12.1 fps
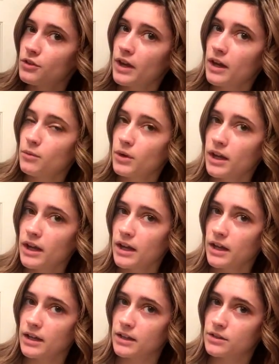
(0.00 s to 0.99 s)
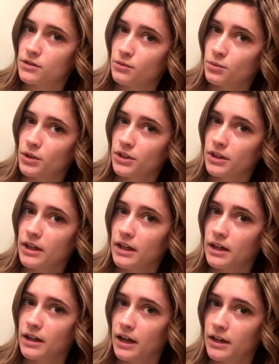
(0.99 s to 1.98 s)
that way it's
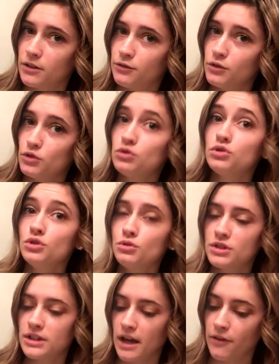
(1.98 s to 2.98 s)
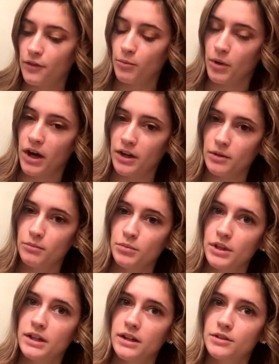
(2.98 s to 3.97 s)
really kind of loose at the bottom,
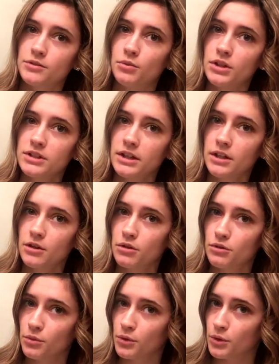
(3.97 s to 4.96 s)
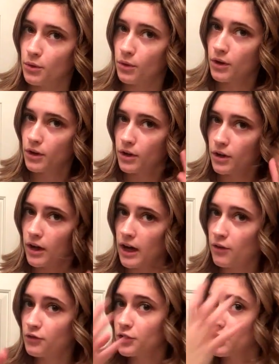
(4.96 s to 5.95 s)
because once I go through,
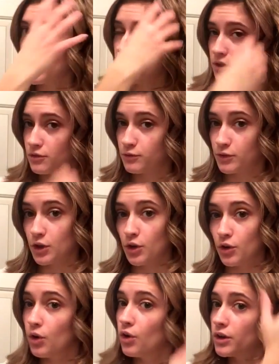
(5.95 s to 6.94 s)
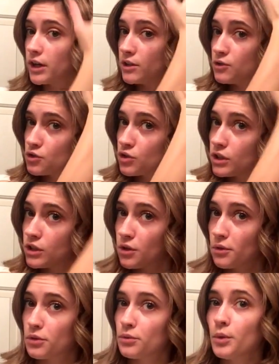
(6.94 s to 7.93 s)
after I've curled, I usually
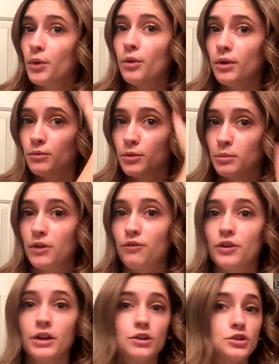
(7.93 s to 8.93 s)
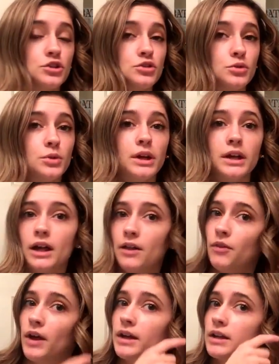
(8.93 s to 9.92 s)
go through and run my fingers through it,
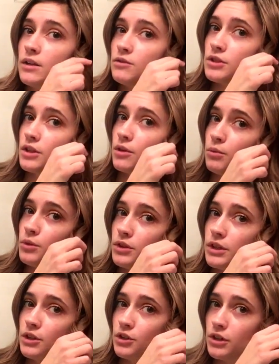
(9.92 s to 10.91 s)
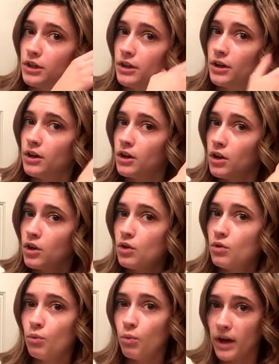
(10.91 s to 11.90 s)
and that gives it a really good
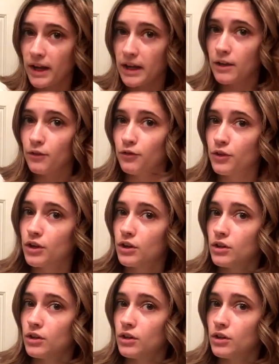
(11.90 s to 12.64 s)
wave